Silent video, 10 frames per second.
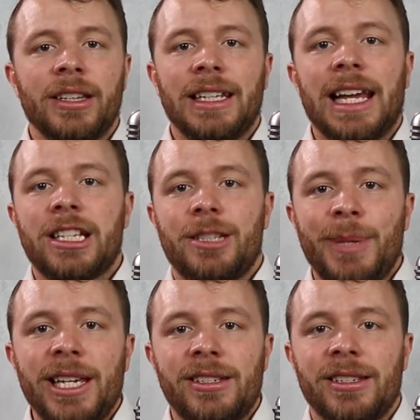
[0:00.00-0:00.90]
the next
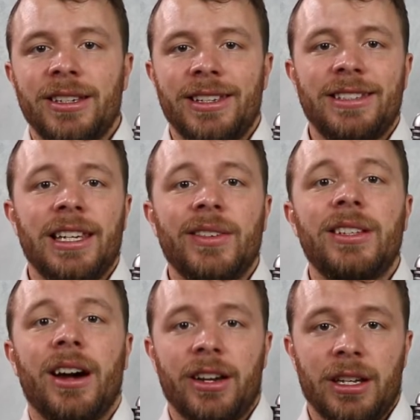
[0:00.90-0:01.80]
speech is even
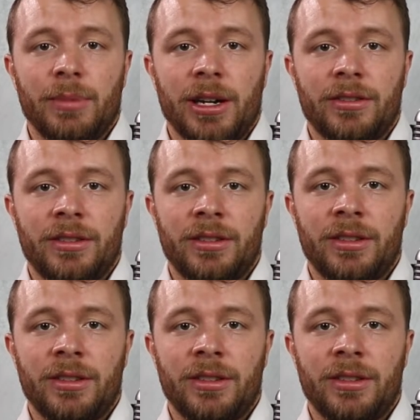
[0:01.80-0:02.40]
talking about.